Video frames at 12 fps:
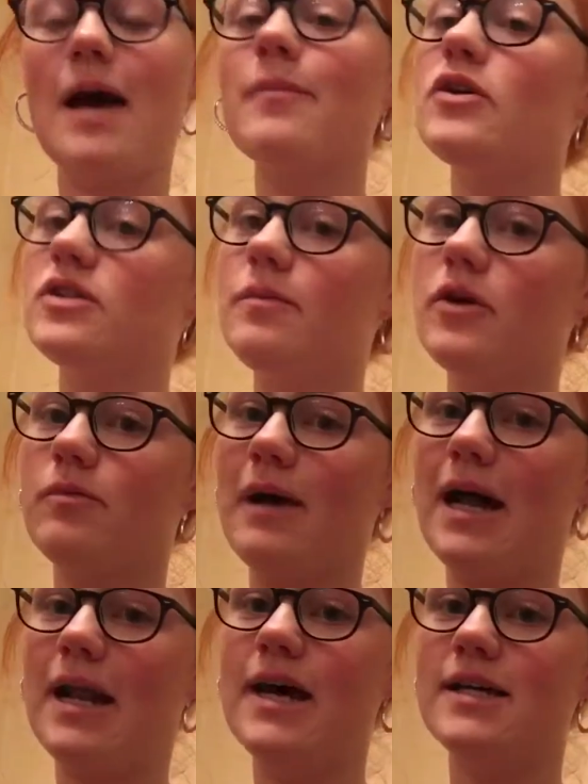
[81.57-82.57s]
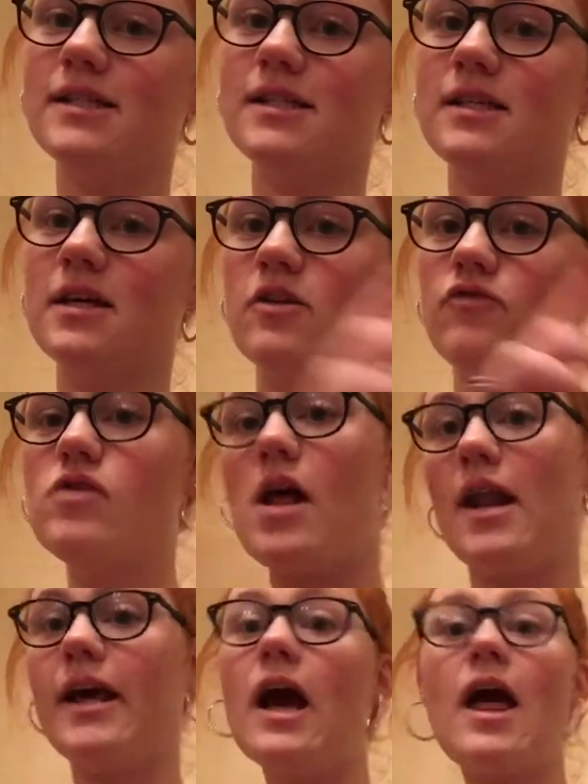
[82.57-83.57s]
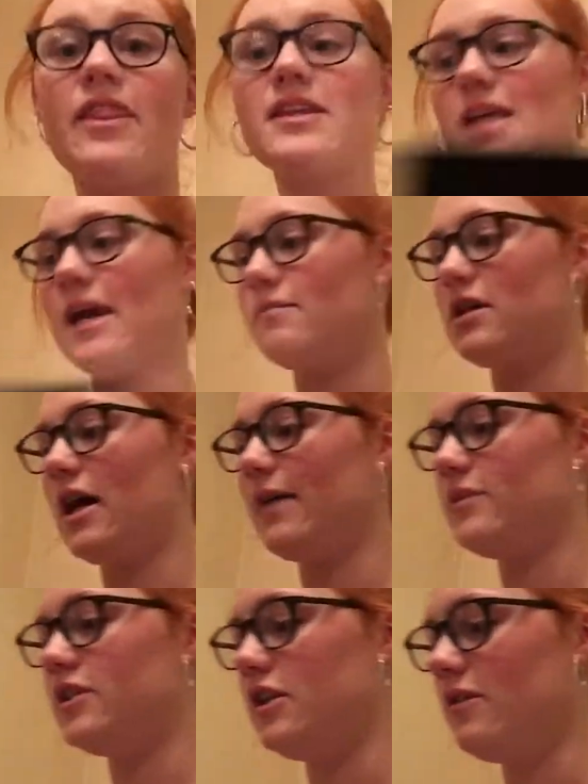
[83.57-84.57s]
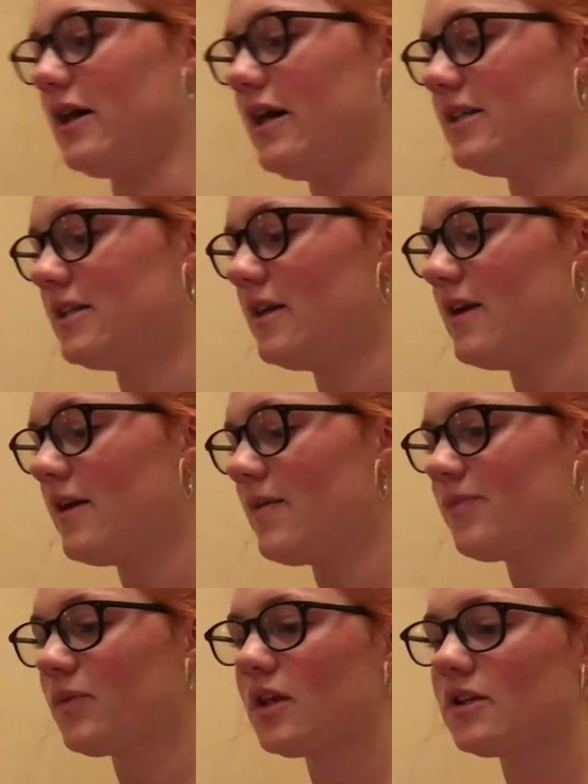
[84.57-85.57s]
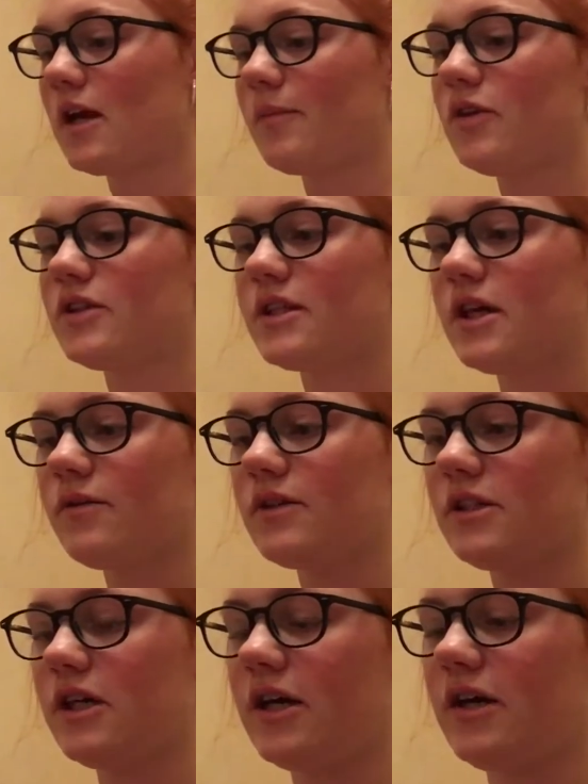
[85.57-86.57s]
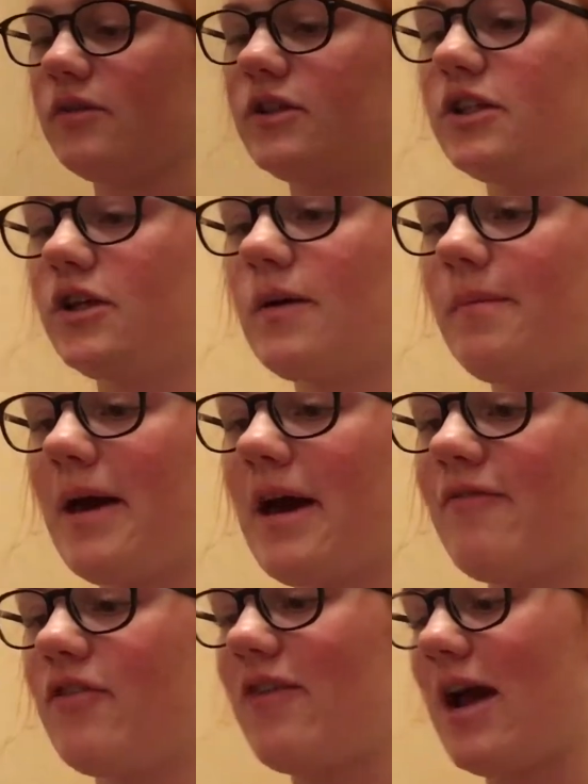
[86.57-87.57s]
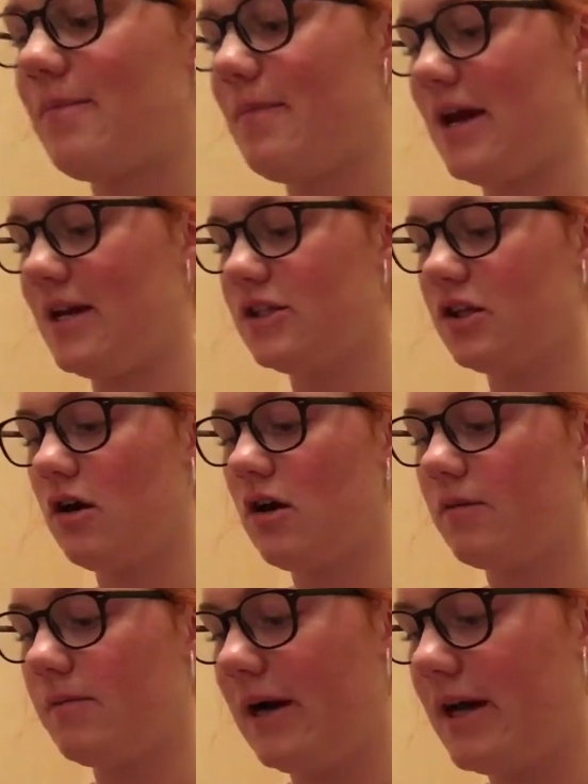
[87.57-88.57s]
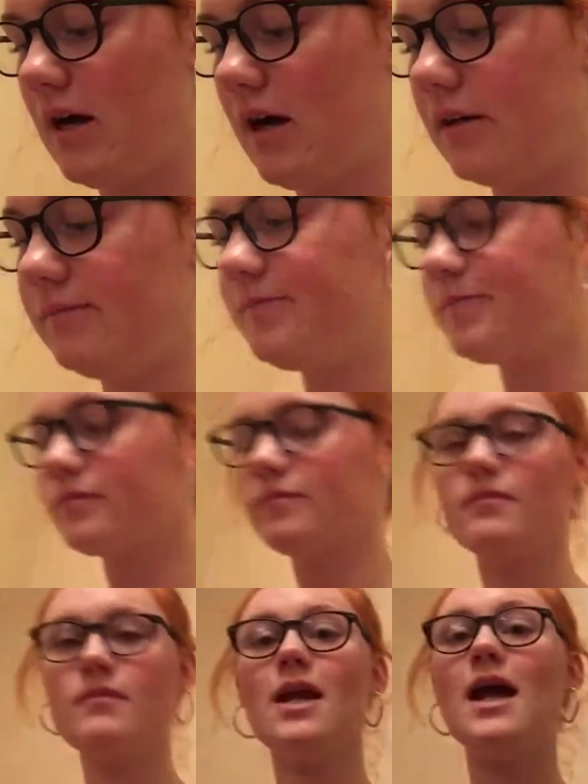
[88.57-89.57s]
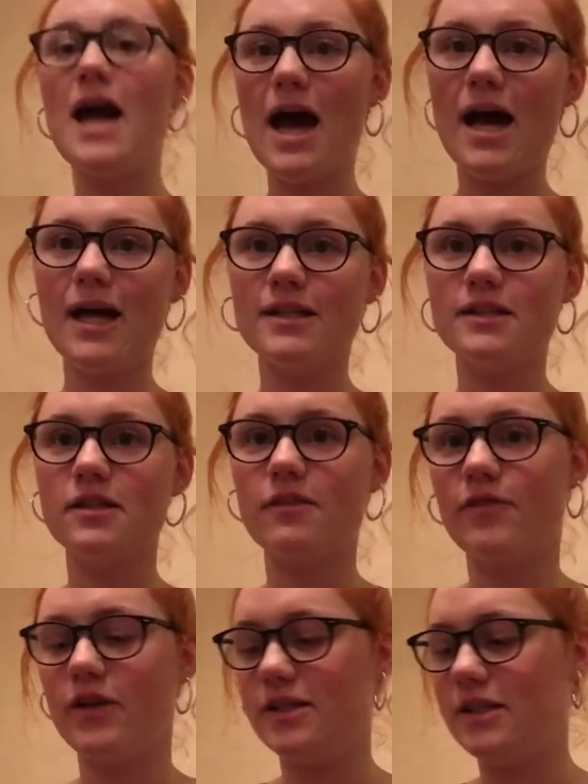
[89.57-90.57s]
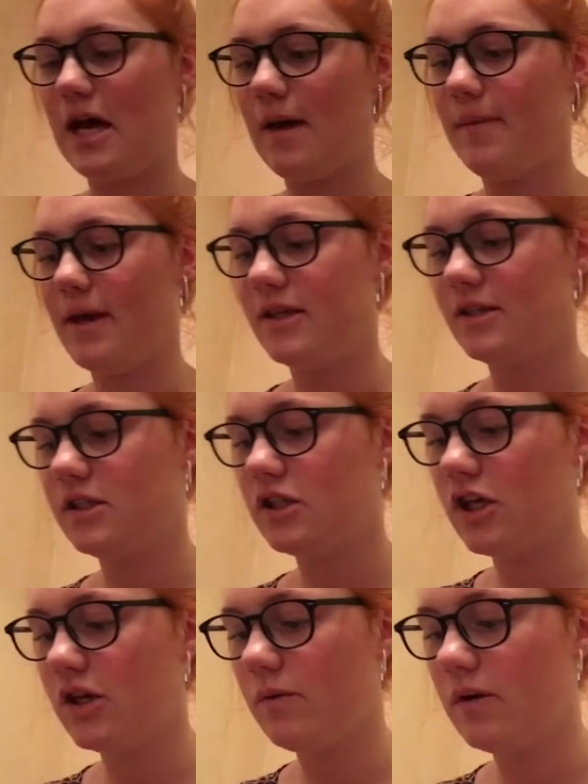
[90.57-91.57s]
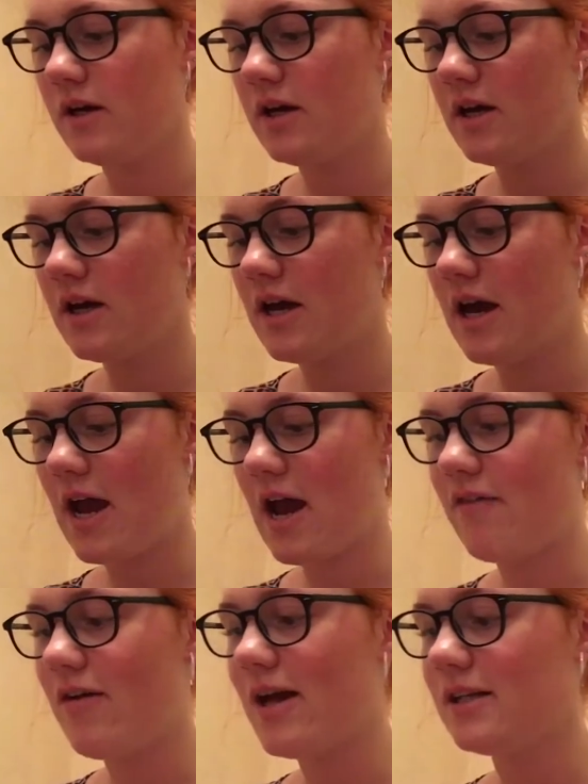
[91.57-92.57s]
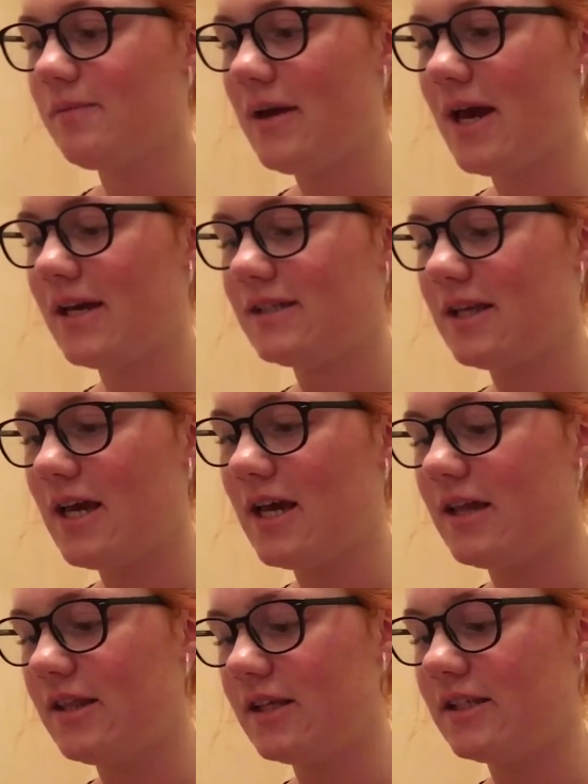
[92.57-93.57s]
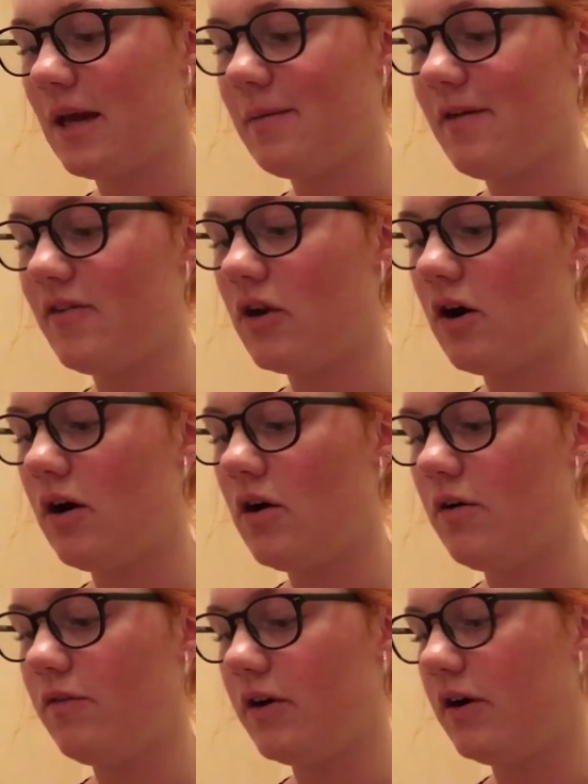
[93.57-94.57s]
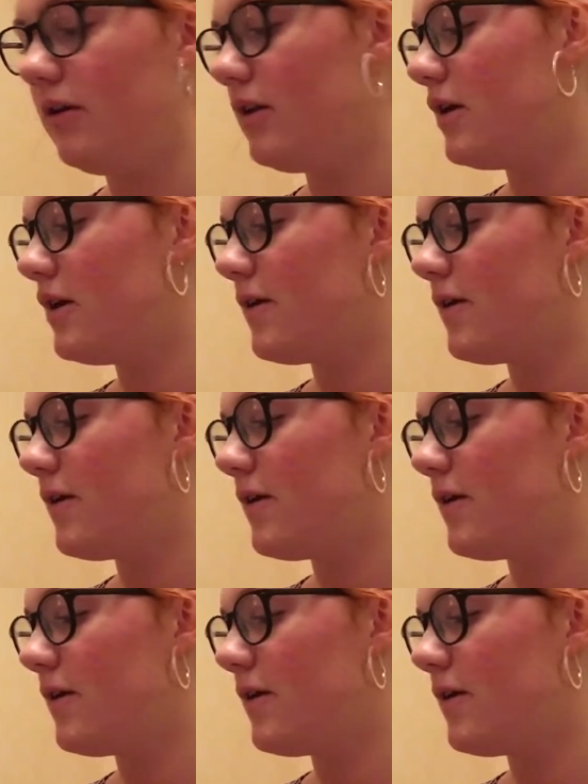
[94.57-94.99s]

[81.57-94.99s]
I'm using both palettes like at the same time to do this. So I'm using those two to do a bit of a red base on my arm. And the first step is to do a red base in the shape of an oval.